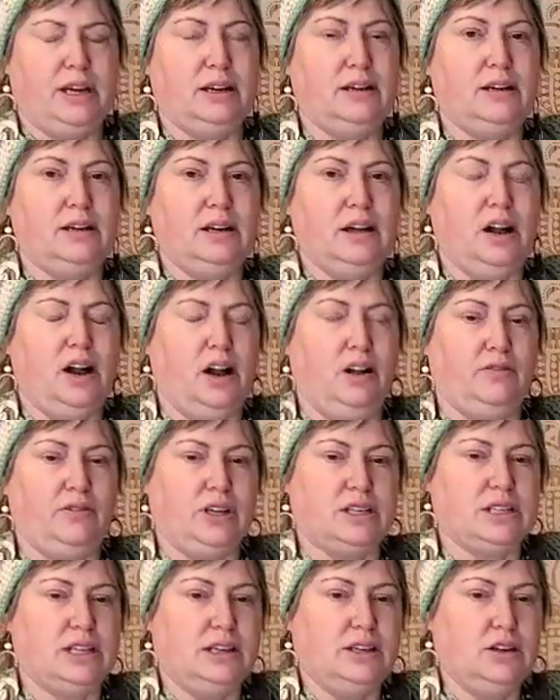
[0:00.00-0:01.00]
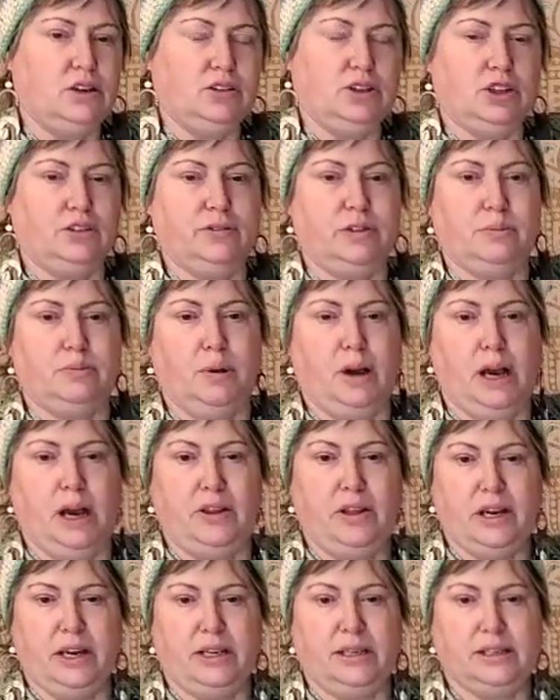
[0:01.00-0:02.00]
obviously got covered by
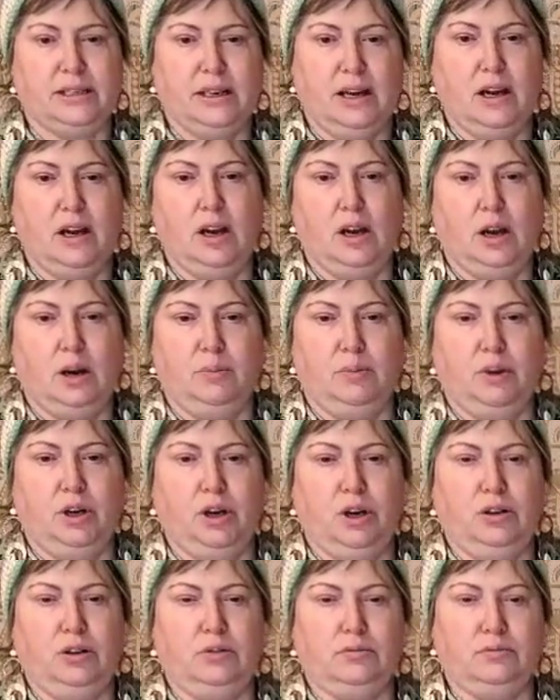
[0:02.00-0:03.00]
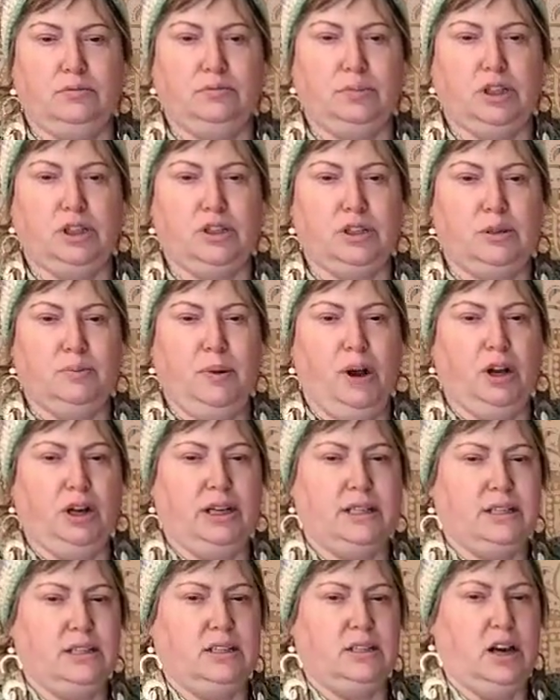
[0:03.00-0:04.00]
this but because the pocket
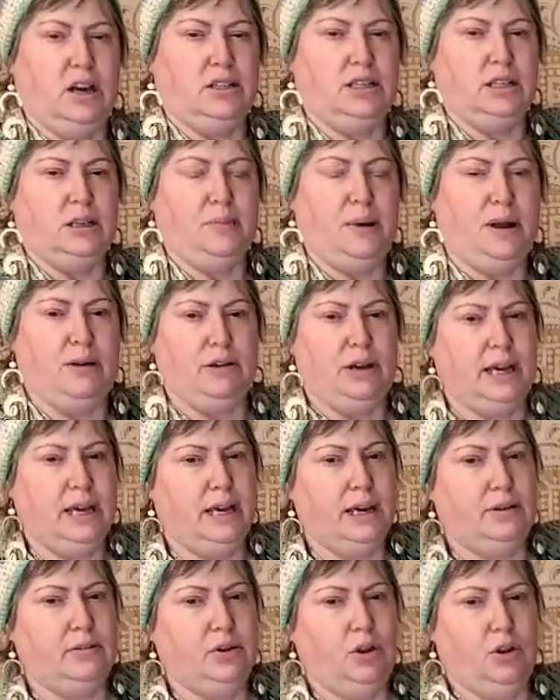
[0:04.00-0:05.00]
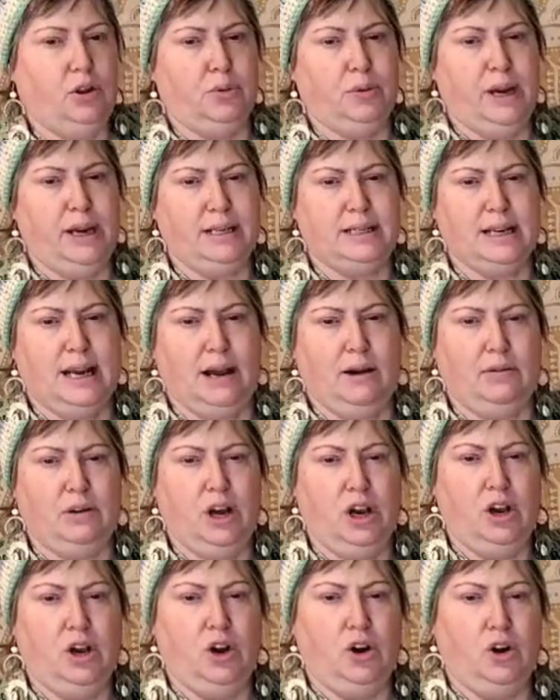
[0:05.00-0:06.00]
started about here all the way down
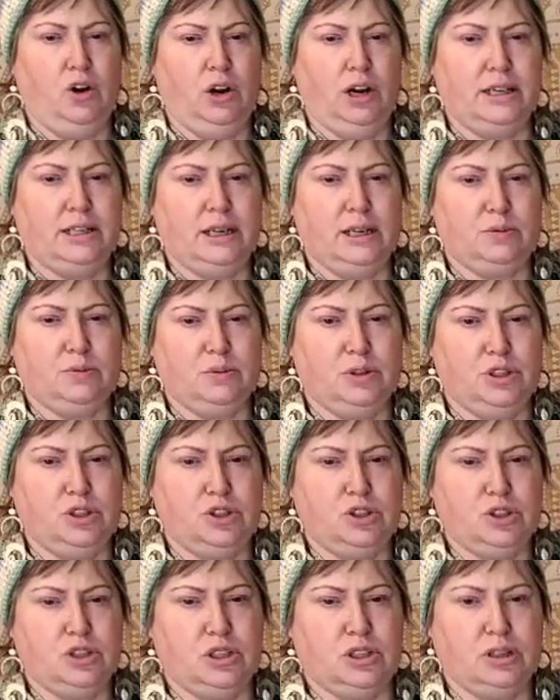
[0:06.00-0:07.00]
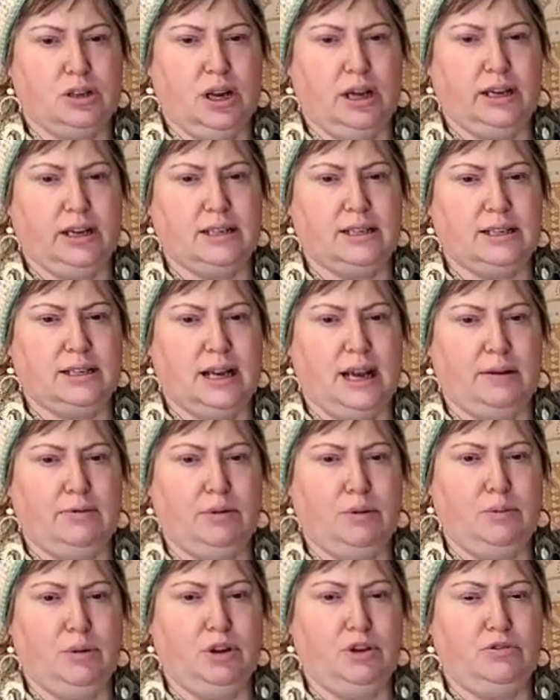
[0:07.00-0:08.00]
all I did was just like I say
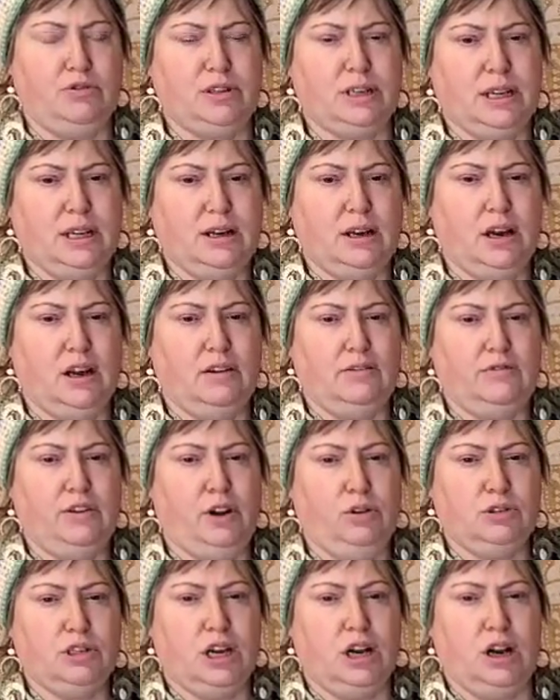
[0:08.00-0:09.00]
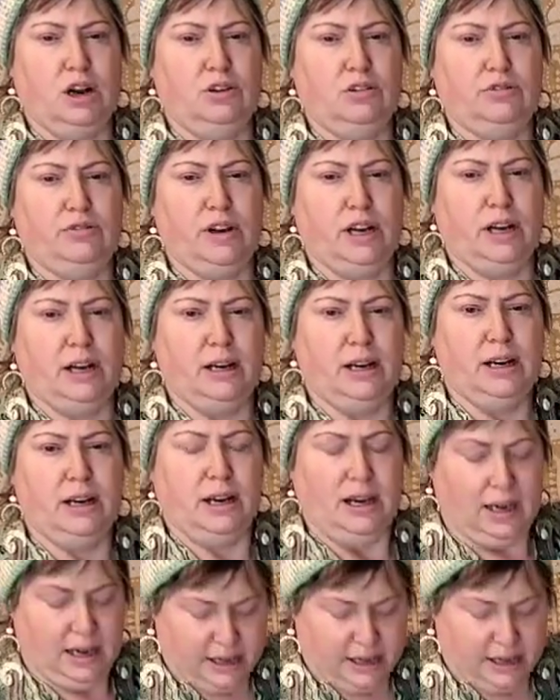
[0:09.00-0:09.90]
removed it fold it over and then